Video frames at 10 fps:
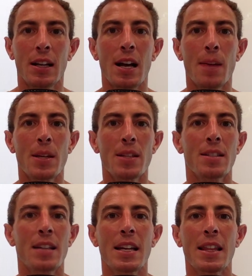
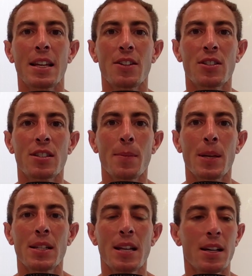comments, anything, just send
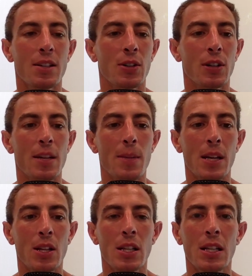me a text or an
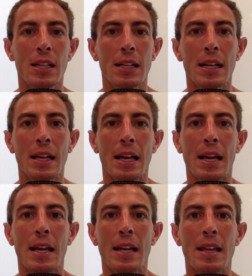email.
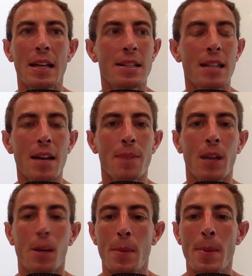And that's that.
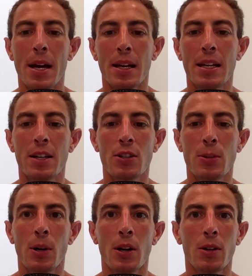I'll be back here
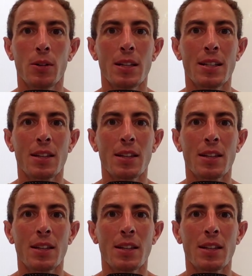tomorrow. Let's